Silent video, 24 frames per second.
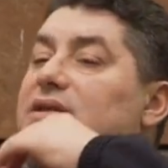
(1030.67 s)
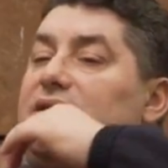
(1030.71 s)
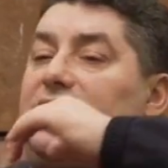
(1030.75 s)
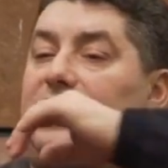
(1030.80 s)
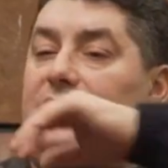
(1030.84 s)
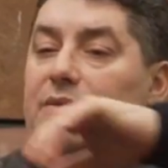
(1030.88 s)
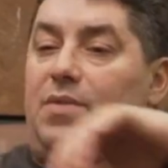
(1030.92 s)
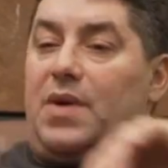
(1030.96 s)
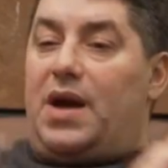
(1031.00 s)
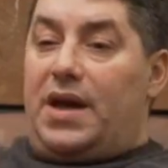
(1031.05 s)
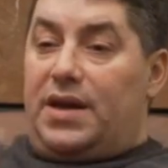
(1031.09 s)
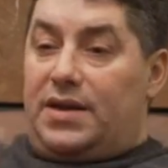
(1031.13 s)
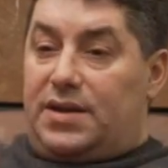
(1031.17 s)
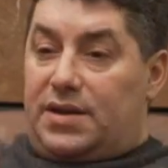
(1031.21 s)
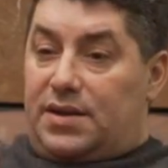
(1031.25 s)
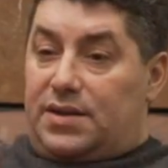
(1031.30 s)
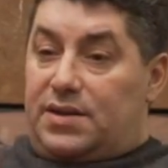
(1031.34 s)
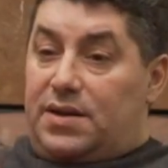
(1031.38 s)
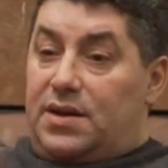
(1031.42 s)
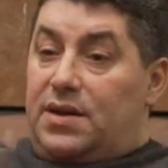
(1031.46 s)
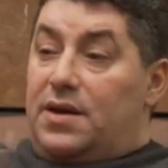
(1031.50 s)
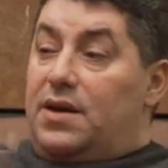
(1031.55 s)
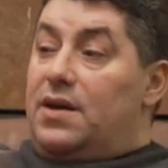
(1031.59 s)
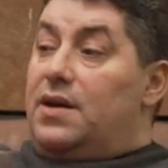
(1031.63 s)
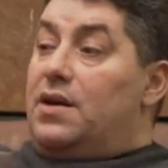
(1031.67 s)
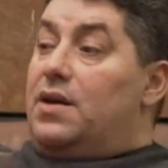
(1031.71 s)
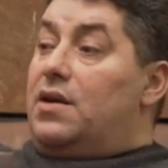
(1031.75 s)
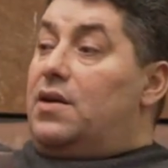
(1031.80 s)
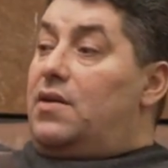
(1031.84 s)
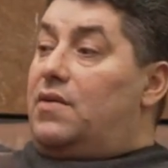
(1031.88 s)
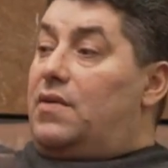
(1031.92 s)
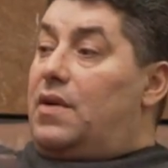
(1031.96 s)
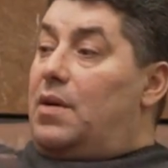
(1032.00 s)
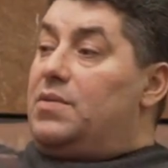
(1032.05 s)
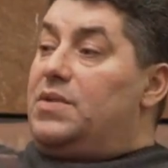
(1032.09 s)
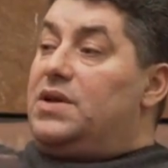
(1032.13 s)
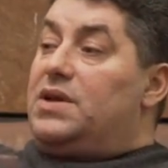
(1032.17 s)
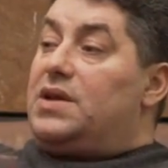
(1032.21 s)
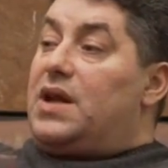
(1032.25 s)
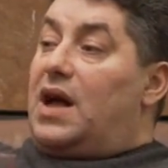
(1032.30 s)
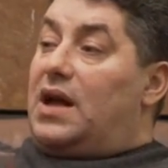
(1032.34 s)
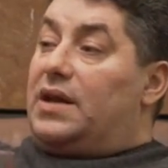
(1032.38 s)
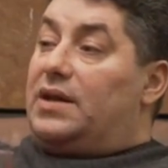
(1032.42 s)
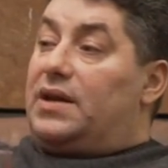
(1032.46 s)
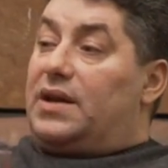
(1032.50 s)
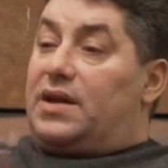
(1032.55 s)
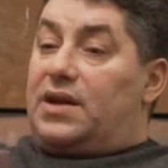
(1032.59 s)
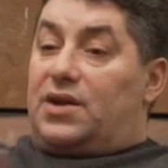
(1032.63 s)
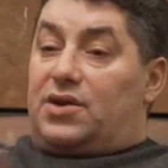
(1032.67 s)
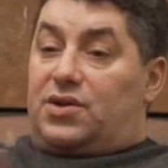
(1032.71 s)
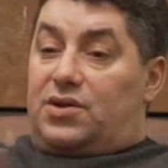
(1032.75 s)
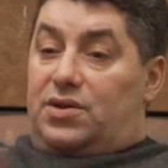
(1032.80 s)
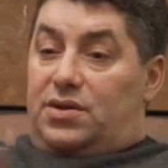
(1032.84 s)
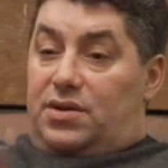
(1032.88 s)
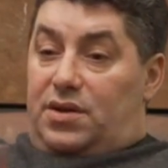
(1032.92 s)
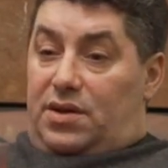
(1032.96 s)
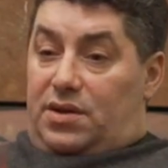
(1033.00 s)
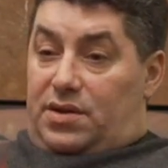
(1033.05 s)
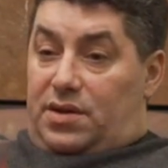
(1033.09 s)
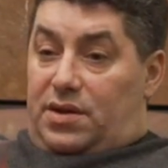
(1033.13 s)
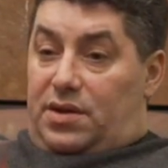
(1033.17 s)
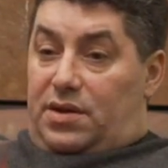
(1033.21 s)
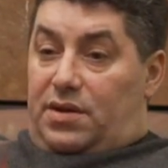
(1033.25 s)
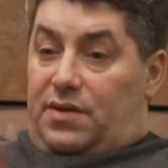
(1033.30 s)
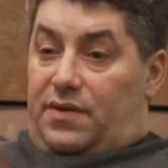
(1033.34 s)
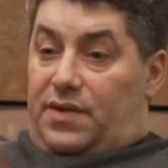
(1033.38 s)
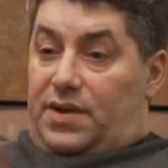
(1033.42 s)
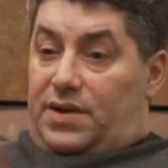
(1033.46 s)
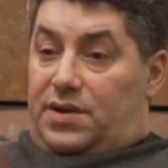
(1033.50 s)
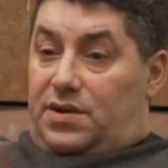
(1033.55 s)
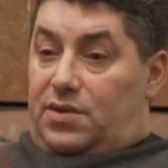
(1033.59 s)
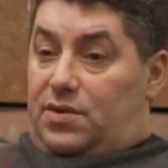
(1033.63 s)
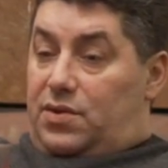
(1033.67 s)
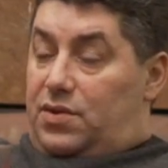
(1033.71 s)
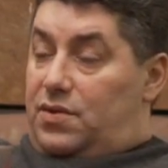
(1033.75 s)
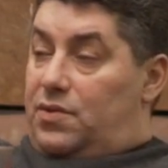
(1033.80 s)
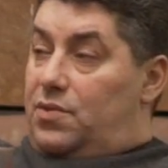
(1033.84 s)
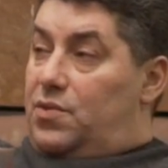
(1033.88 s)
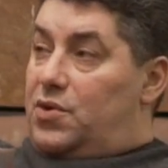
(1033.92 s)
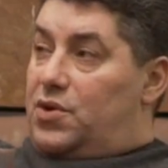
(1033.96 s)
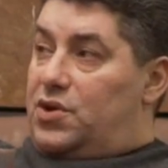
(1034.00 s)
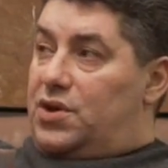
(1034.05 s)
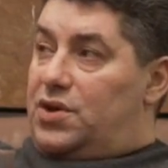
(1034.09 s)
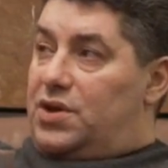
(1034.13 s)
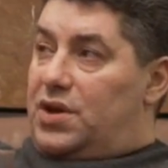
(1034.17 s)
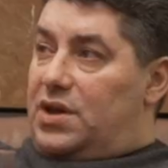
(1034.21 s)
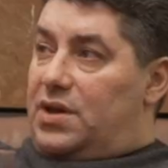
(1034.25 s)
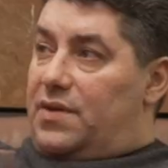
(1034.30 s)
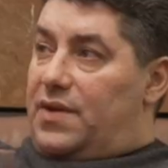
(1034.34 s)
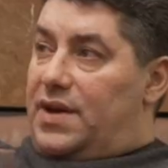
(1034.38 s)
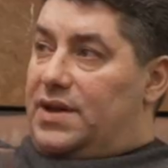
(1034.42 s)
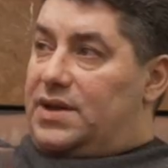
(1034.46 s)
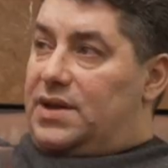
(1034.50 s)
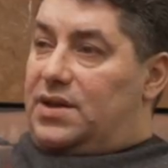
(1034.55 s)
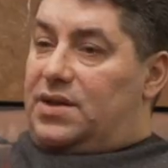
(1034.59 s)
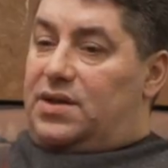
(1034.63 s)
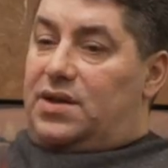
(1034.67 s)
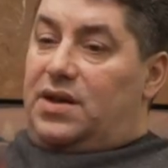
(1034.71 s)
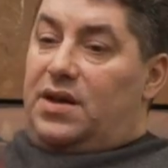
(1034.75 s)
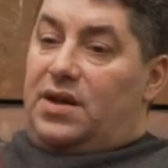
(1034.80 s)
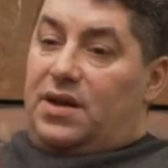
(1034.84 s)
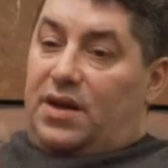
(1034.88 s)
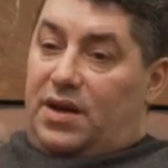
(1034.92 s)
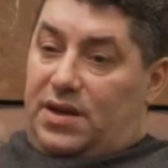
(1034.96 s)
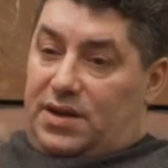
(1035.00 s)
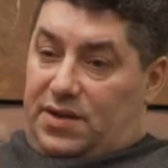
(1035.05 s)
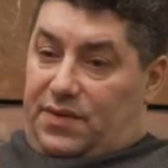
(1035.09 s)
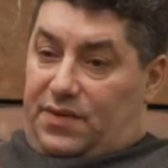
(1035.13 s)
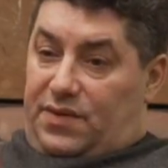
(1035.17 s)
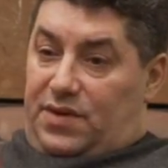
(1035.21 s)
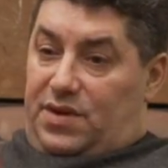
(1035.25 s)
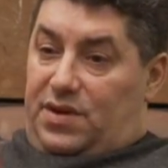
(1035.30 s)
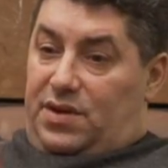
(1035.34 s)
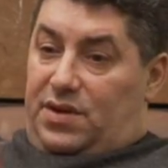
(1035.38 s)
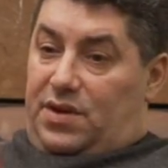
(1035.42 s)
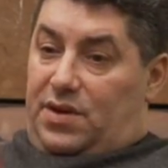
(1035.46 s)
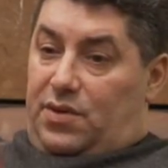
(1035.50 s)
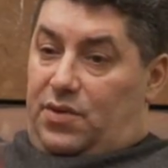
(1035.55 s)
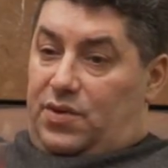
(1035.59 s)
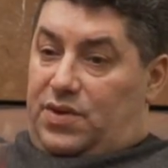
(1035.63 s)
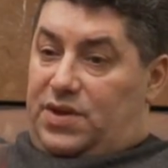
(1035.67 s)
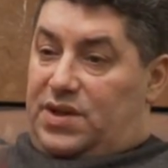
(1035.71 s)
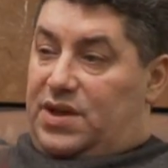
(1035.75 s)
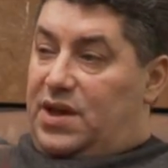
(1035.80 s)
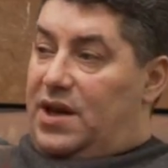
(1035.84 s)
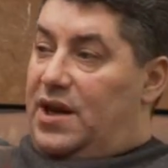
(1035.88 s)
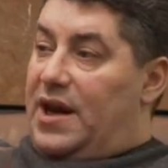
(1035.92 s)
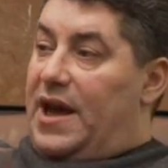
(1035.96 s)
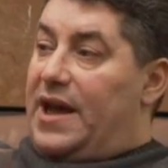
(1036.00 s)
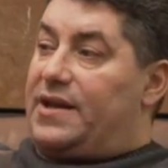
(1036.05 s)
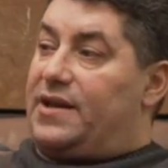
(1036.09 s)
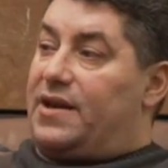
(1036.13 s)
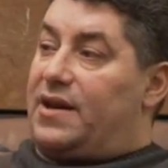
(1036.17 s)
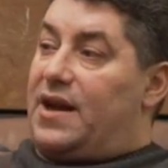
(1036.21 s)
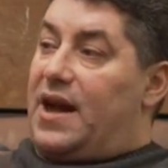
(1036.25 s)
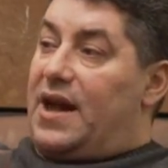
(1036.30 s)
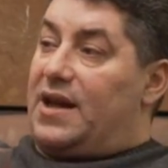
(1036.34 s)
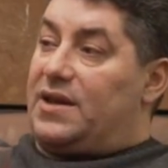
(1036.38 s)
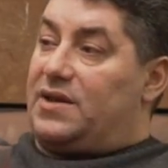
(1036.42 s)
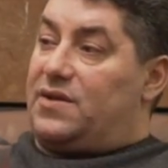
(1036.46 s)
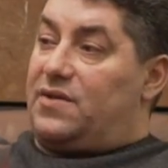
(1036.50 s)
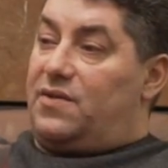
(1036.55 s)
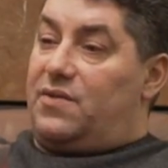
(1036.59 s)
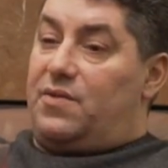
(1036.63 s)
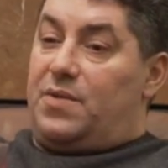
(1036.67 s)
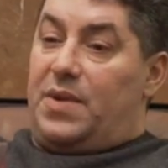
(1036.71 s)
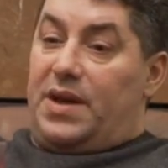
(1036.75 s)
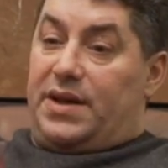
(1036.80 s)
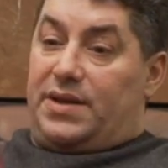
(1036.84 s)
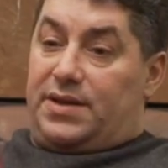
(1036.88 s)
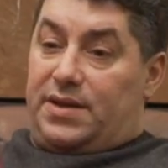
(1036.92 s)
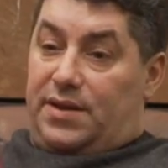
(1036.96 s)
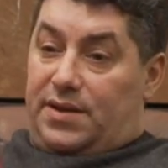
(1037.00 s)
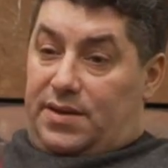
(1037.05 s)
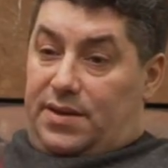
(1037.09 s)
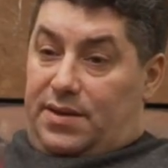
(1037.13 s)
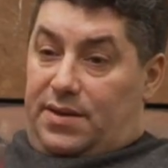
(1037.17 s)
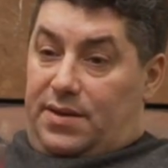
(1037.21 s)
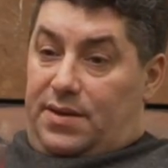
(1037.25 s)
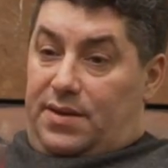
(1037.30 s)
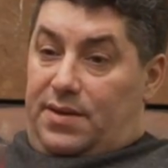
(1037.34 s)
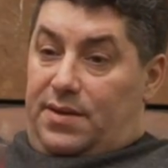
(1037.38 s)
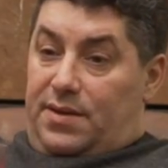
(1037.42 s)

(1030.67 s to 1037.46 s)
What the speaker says: It doesn't require training every single day, but still, you can do this 3 or 4 times a day.